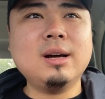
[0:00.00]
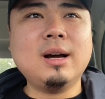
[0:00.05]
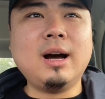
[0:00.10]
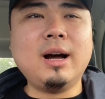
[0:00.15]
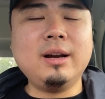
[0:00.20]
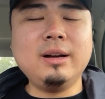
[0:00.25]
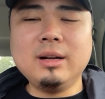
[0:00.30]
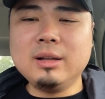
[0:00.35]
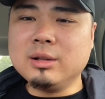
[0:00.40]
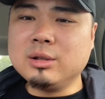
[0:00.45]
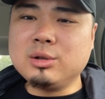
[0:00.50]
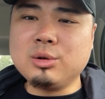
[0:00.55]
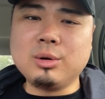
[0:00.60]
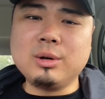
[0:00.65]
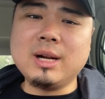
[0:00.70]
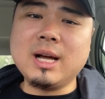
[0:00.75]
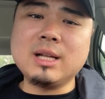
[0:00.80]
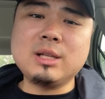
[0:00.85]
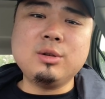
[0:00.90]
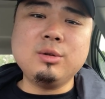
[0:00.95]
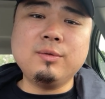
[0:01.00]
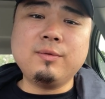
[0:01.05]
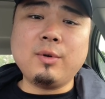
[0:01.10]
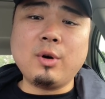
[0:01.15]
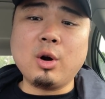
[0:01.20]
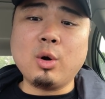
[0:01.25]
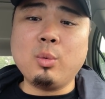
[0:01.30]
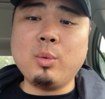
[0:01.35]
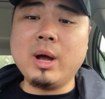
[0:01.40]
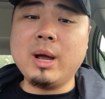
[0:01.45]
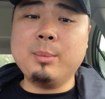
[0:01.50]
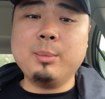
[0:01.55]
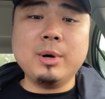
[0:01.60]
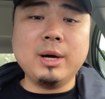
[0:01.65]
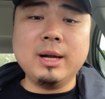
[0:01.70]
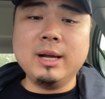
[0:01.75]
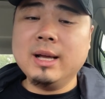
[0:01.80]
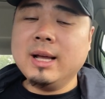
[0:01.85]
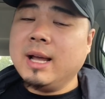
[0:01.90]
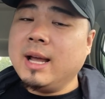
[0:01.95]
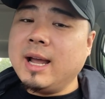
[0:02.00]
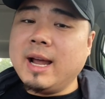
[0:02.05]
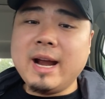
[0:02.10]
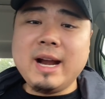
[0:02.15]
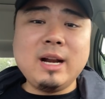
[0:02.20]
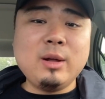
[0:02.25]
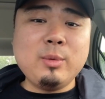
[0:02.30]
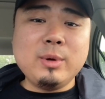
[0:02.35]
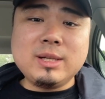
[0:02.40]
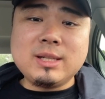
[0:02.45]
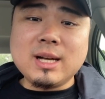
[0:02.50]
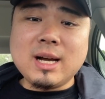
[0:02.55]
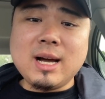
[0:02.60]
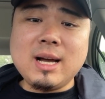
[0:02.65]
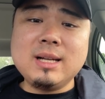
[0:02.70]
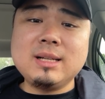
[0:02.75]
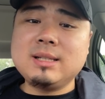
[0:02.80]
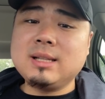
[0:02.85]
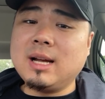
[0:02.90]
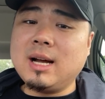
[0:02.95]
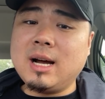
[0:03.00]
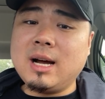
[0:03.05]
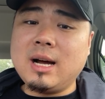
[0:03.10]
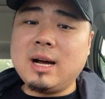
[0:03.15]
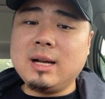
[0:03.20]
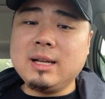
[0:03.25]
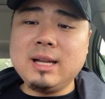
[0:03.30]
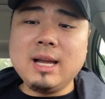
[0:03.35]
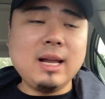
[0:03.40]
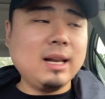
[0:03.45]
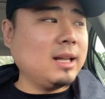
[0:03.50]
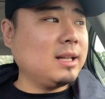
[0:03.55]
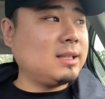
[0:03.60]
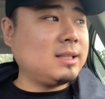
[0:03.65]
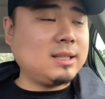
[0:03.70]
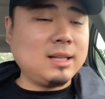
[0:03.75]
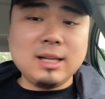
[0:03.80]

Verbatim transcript: another store not too far away but anyways guys uh yeah let's